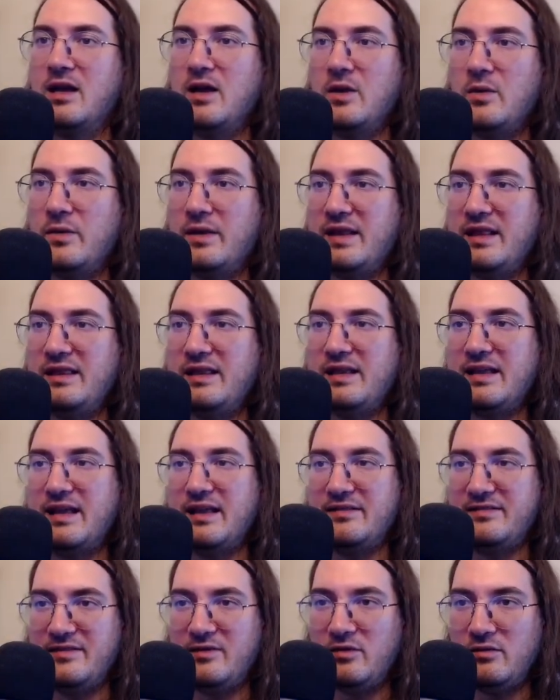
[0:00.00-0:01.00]
We can link a
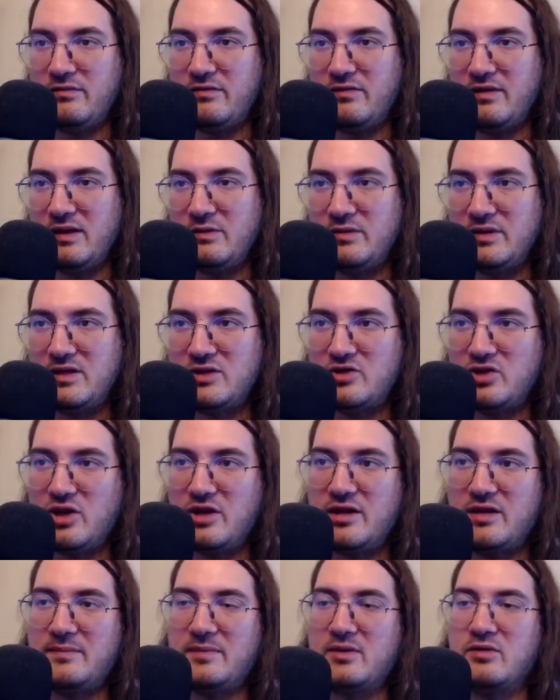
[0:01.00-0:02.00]
single file with each
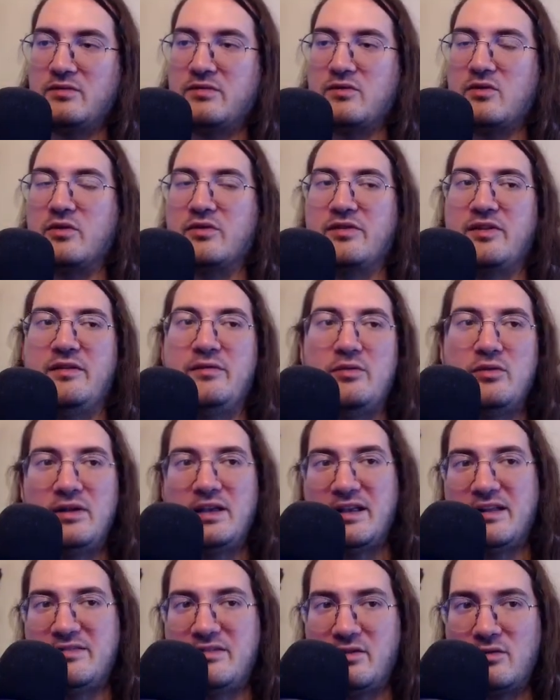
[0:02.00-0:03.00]
other, but of course, if you
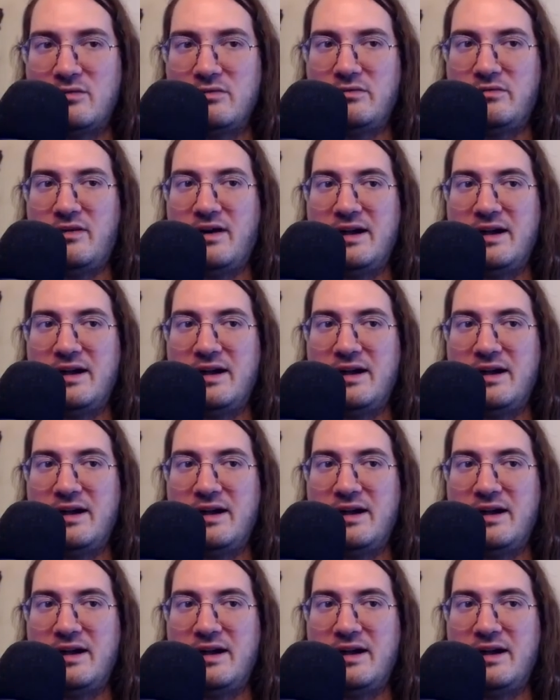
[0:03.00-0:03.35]
link a single file,